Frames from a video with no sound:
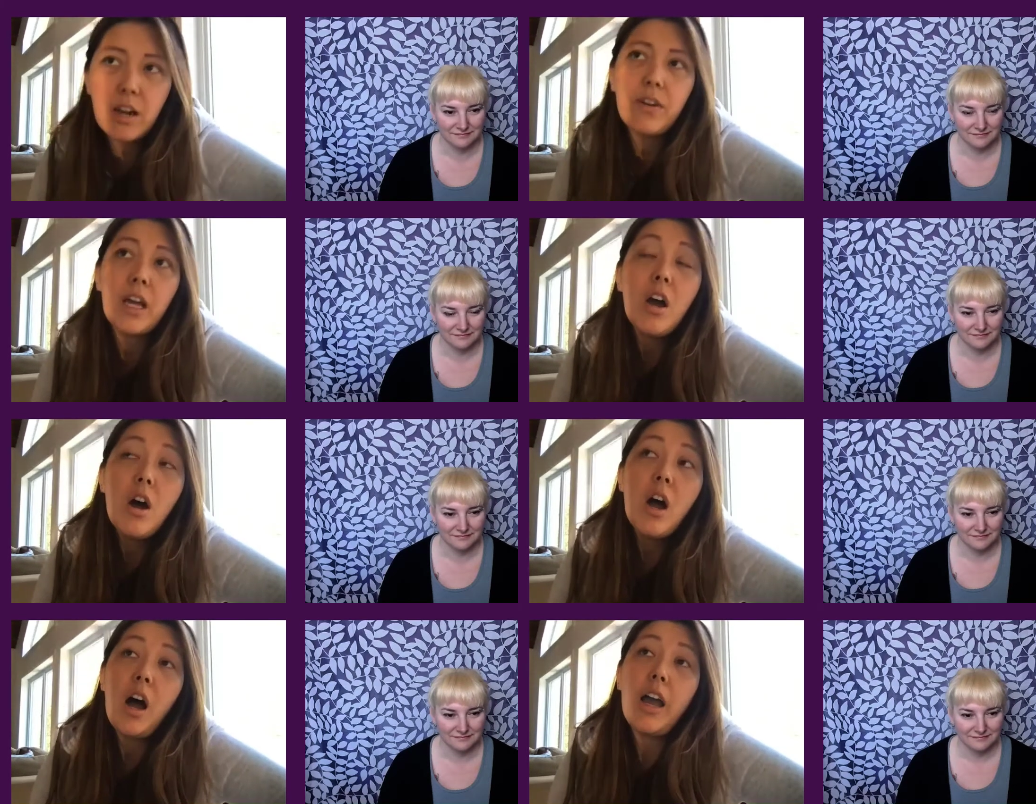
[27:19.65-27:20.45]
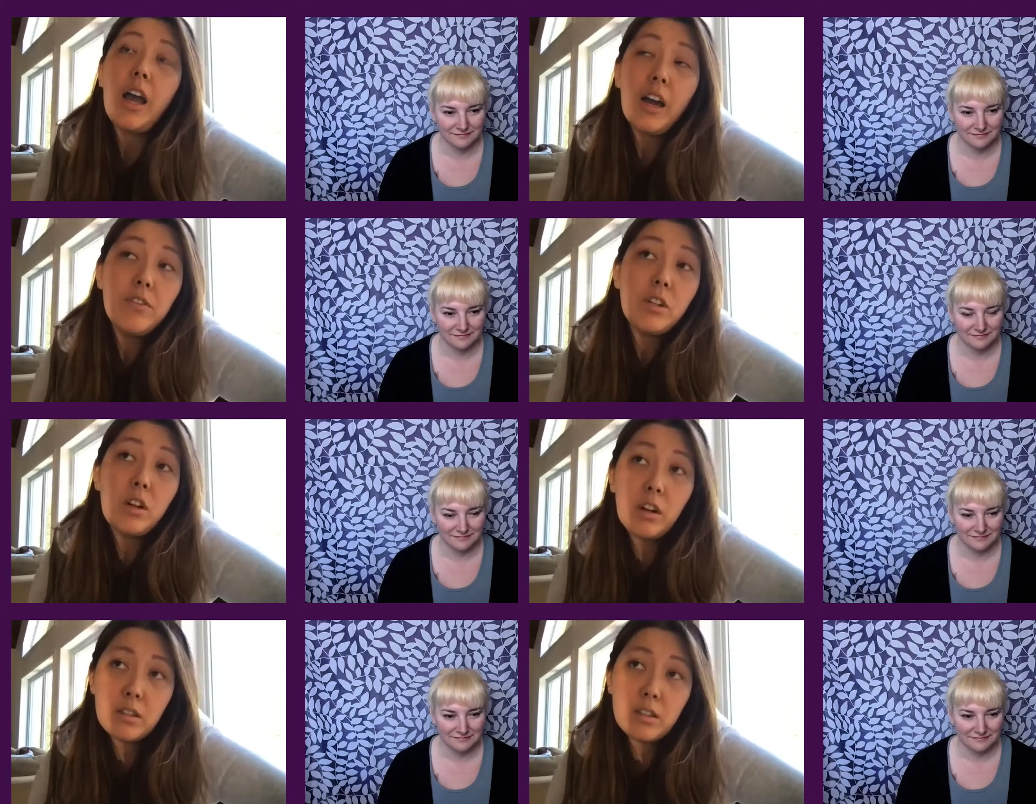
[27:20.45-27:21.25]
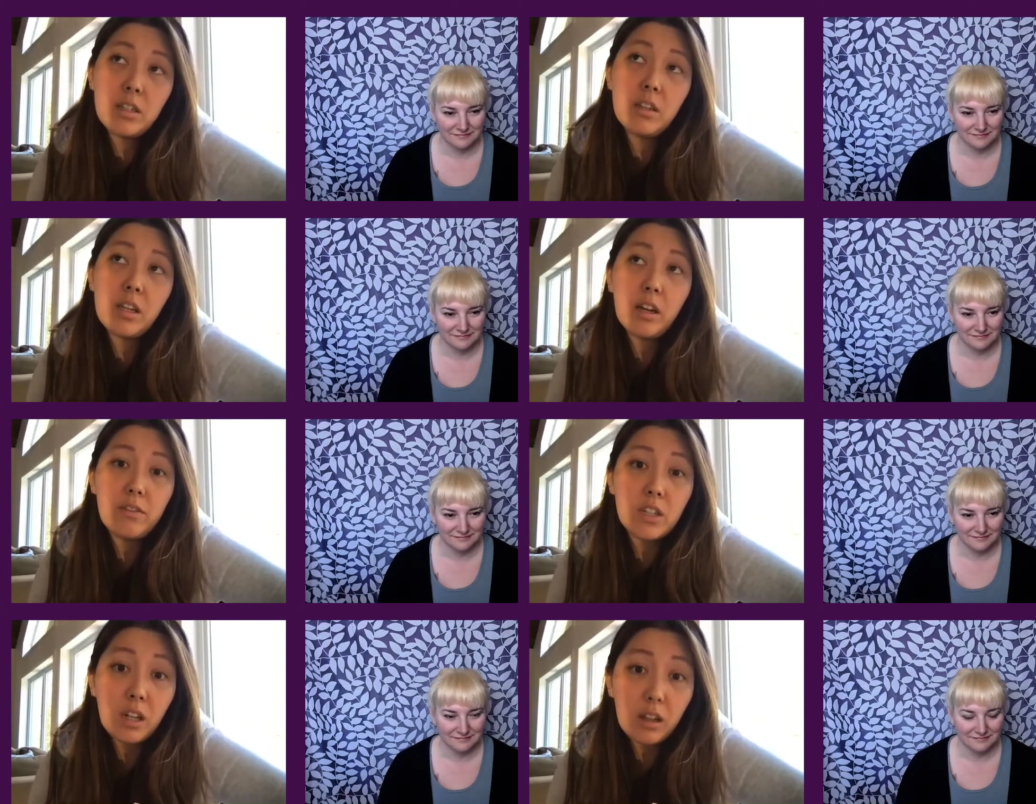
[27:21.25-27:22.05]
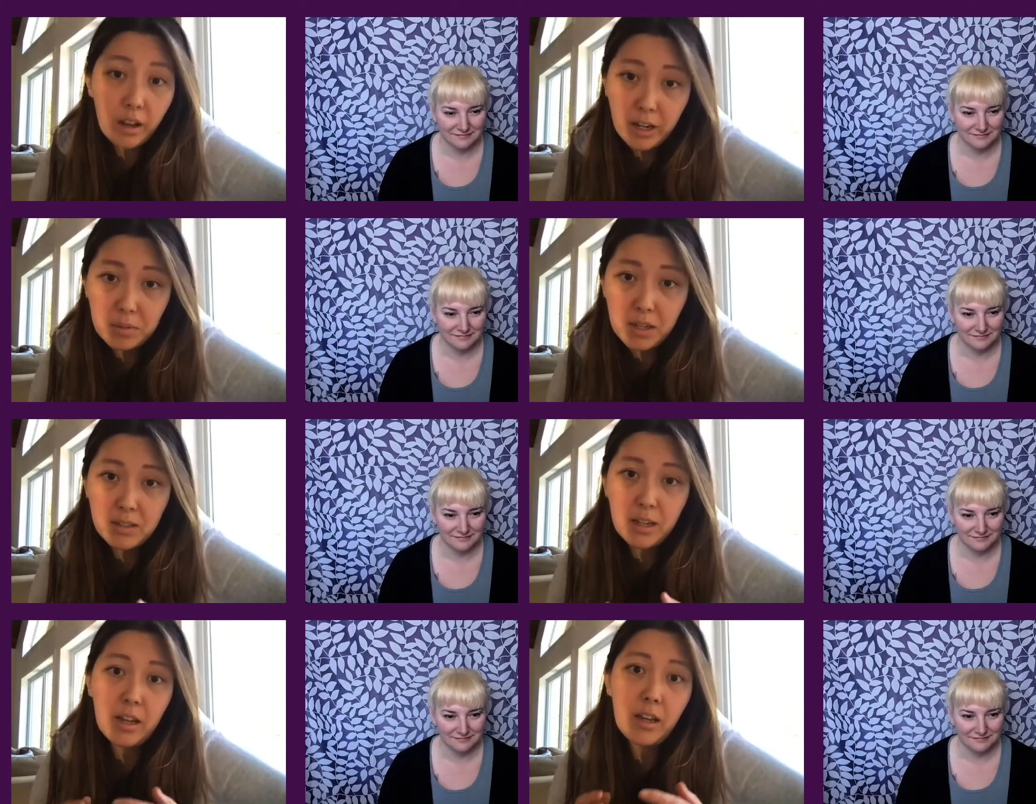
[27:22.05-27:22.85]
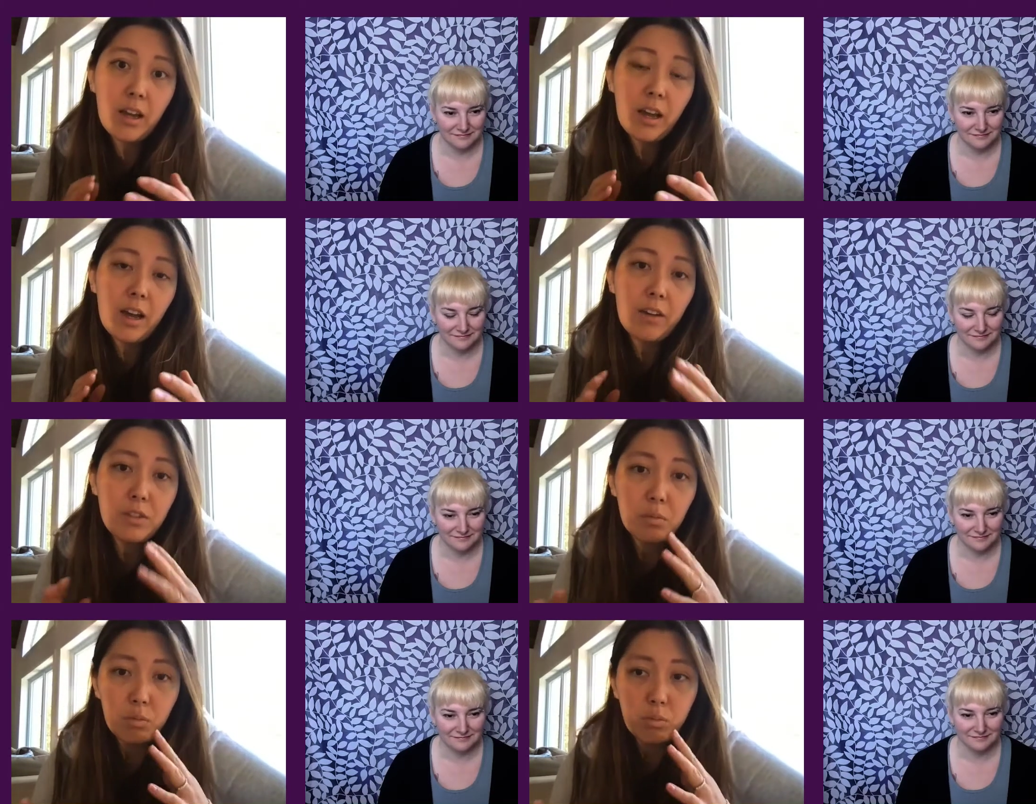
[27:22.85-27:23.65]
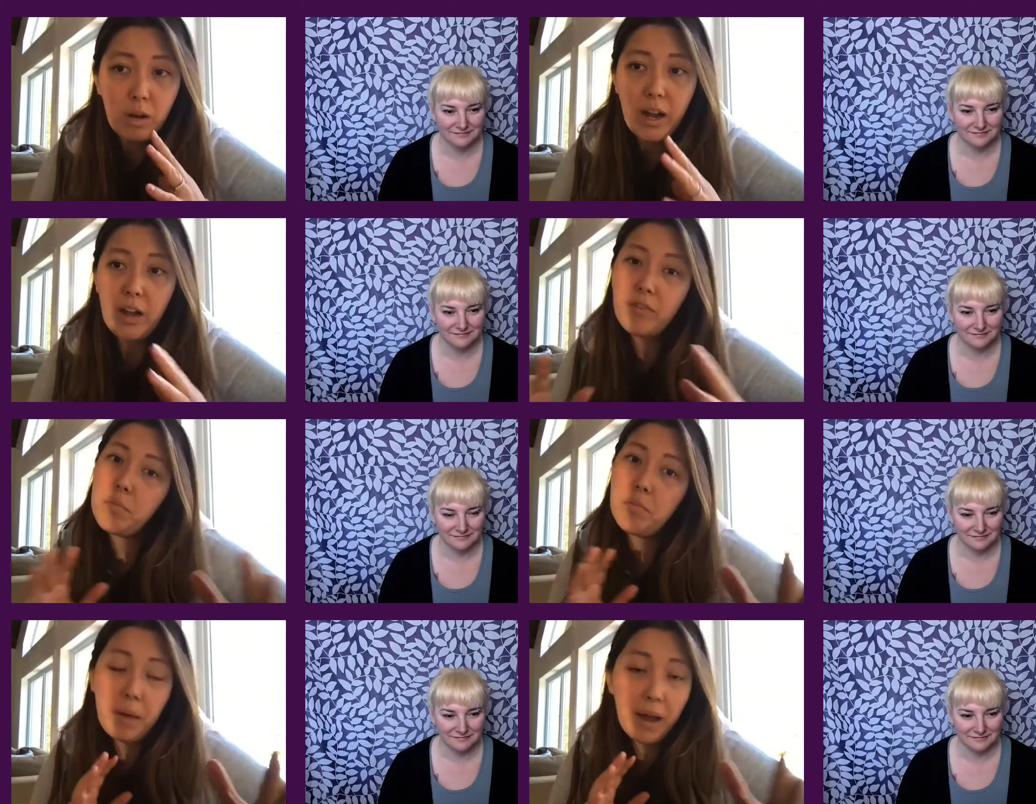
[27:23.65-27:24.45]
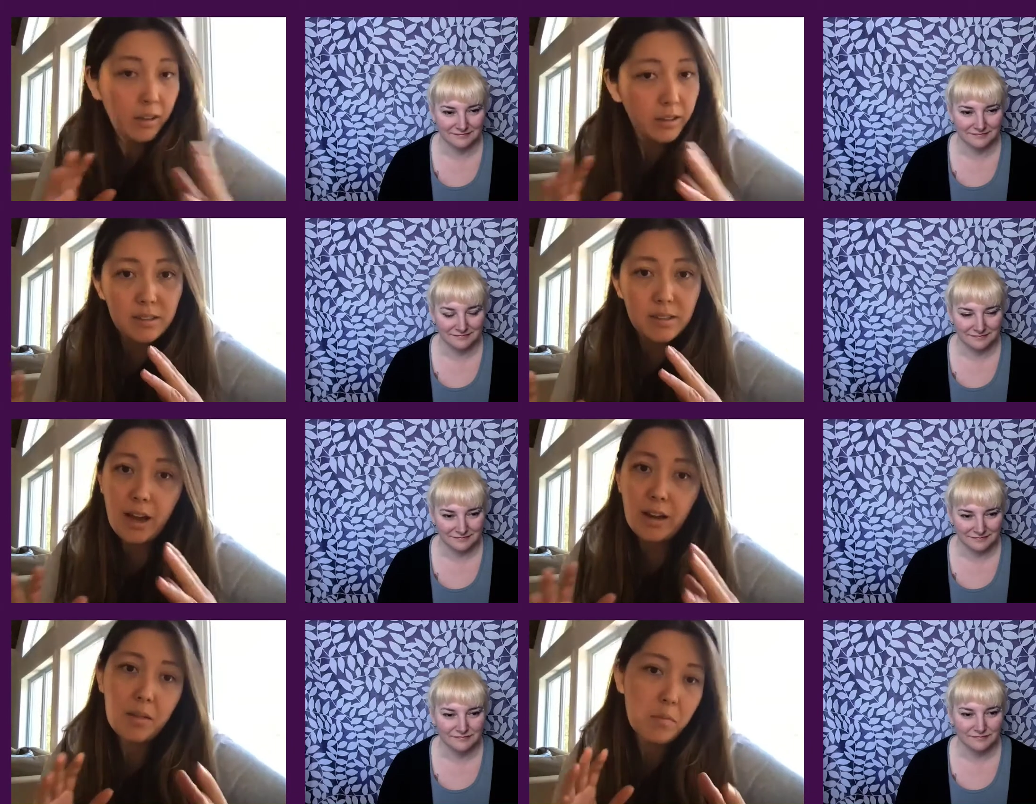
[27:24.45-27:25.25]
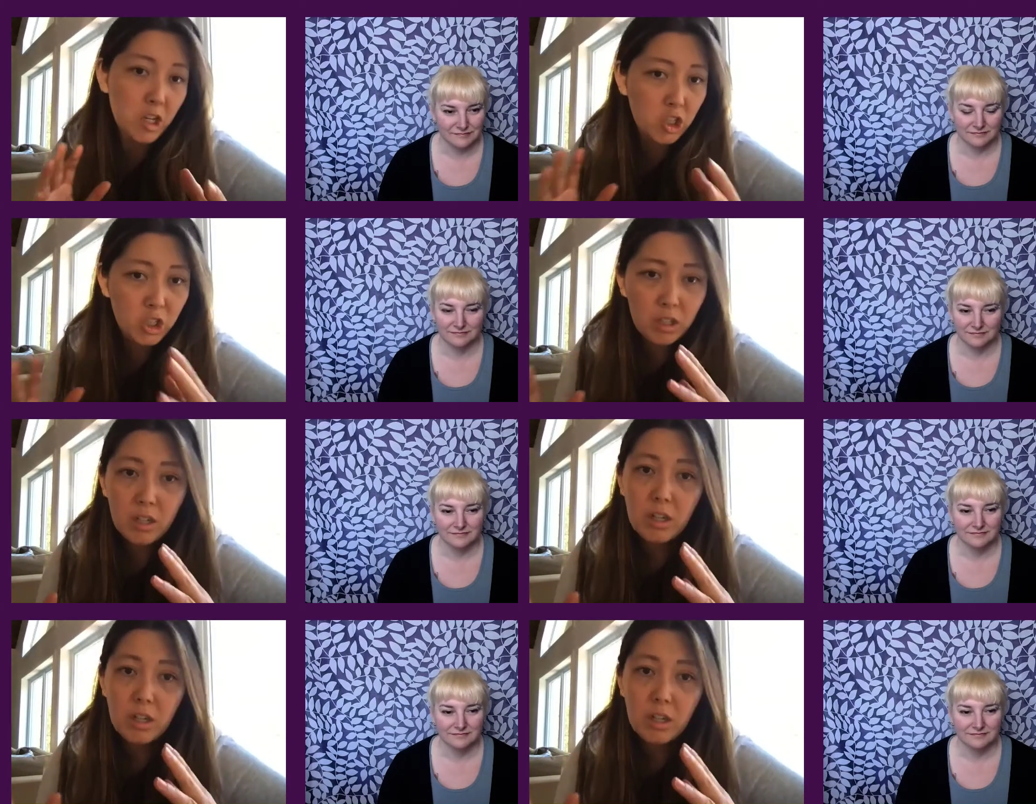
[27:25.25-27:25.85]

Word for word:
Speaker 1: And I I have to constantly kind of decline because I I have to I have to balance that image